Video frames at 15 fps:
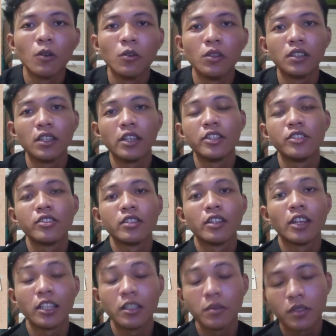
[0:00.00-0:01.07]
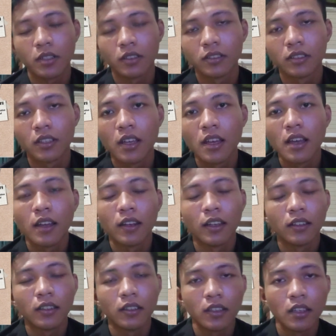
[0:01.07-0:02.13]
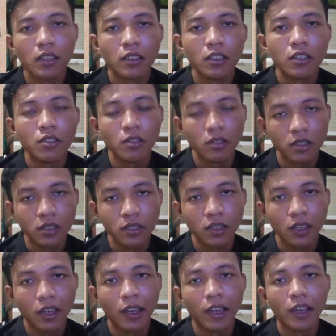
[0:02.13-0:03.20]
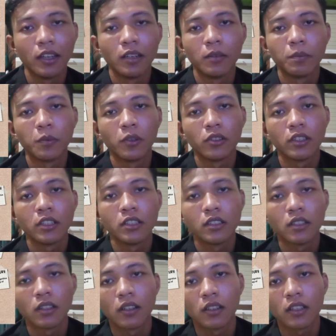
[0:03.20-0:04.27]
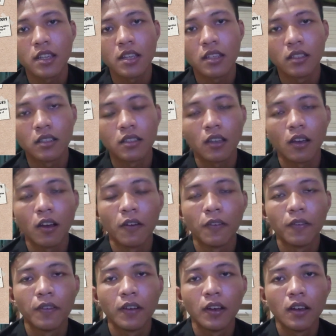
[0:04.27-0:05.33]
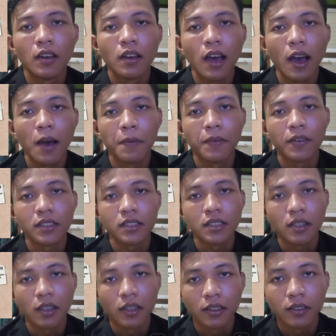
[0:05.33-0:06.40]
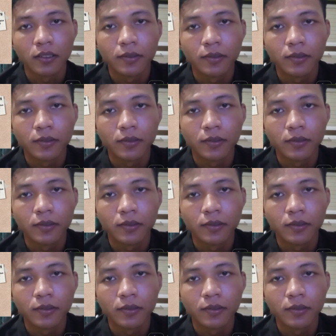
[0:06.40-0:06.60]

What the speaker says: With ancient Egyptians, nothing had injuries and potential cases of aphasia.